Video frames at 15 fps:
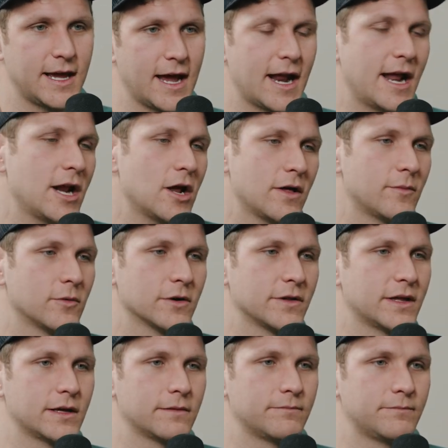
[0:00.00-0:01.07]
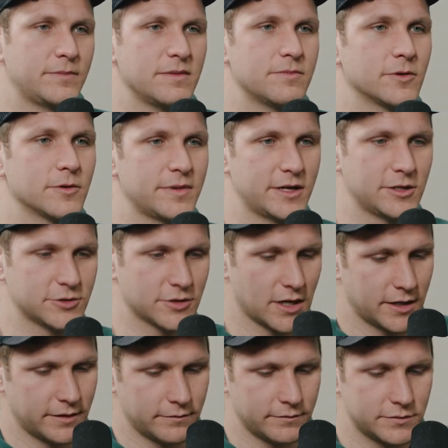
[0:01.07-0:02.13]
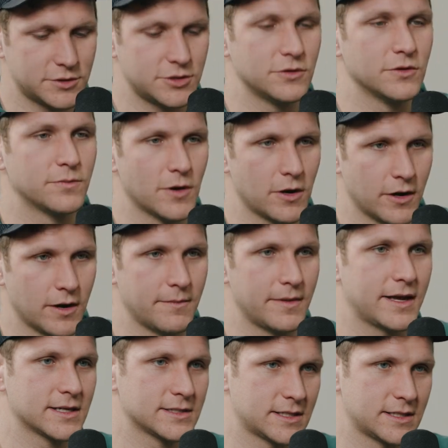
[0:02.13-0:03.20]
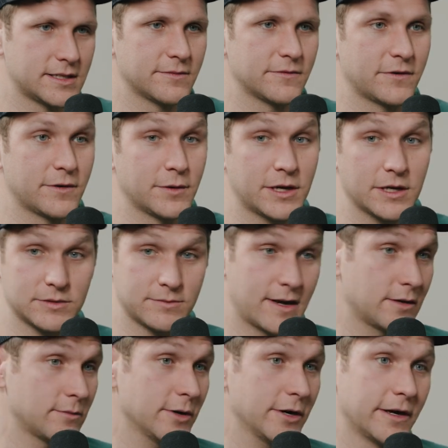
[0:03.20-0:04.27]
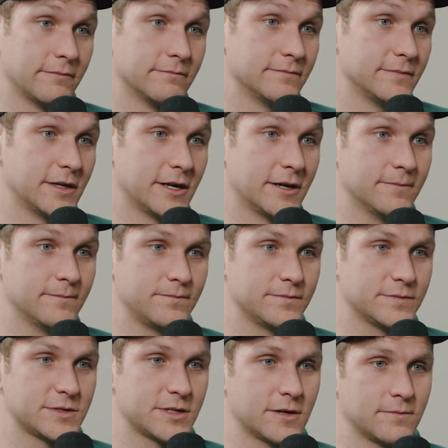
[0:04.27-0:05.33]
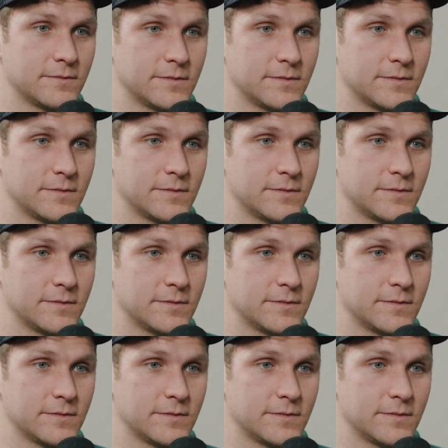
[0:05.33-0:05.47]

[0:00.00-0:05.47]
And I know that more of the people are being drawn to the program because of the timber frame, because of Michael Burry, you know? So